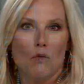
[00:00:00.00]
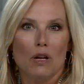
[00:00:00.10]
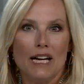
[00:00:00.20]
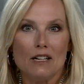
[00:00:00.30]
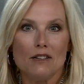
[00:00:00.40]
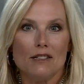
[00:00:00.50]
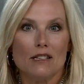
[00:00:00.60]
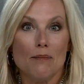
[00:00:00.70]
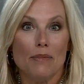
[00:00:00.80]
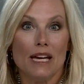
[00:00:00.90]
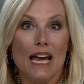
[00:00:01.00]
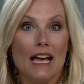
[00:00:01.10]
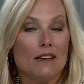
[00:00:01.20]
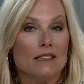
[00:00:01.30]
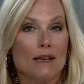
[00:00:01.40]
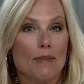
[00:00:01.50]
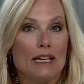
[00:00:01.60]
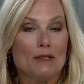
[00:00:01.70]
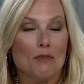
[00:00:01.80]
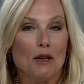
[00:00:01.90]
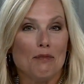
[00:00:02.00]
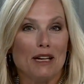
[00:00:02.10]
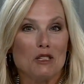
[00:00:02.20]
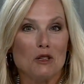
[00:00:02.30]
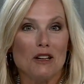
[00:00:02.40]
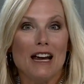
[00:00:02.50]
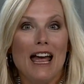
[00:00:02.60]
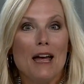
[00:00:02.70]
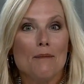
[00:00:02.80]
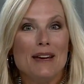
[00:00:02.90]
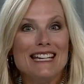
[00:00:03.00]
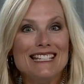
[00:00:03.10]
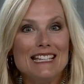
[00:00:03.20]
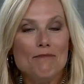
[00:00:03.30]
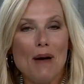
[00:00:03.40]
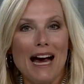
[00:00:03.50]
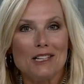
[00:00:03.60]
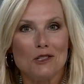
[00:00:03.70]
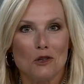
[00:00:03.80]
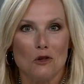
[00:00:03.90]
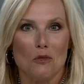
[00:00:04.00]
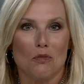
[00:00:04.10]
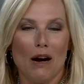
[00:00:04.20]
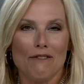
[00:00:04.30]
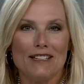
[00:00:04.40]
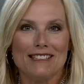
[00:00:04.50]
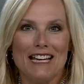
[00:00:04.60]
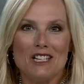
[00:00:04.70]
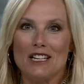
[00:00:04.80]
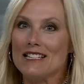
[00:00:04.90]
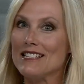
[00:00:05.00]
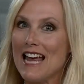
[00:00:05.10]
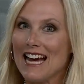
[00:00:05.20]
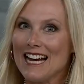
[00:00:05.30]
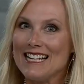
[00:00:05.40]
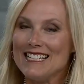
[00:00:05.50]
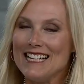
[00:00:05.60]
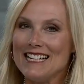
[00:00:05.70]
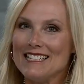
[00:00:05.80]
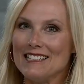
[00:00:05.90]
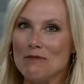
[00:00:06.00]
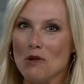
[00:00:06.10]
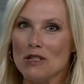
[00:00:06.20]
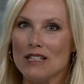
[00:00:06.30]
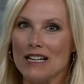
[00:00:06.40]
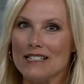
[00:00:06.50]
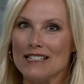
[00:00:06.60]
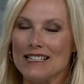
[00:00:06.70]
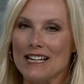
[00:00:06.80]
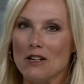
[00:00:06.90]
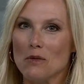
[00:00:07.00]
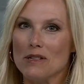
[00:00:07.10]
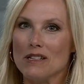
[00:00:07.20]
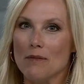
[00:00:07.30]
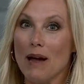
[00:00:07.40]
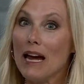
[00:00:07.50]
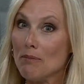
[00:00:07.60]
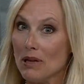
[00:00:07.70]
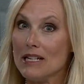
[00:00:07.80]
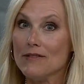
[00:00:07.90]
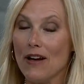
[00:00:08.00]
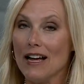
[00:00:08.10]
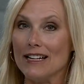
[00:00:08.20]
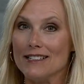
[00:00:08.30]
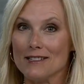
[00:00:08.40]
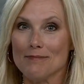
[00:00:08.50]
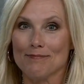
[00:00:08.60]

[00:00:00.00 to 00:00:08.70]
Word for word: Well, here's something else that paints a pretty picture. Easy back-to-school breakfast, lunch, and snack ideas. Limor Suss is here with some A+ finds.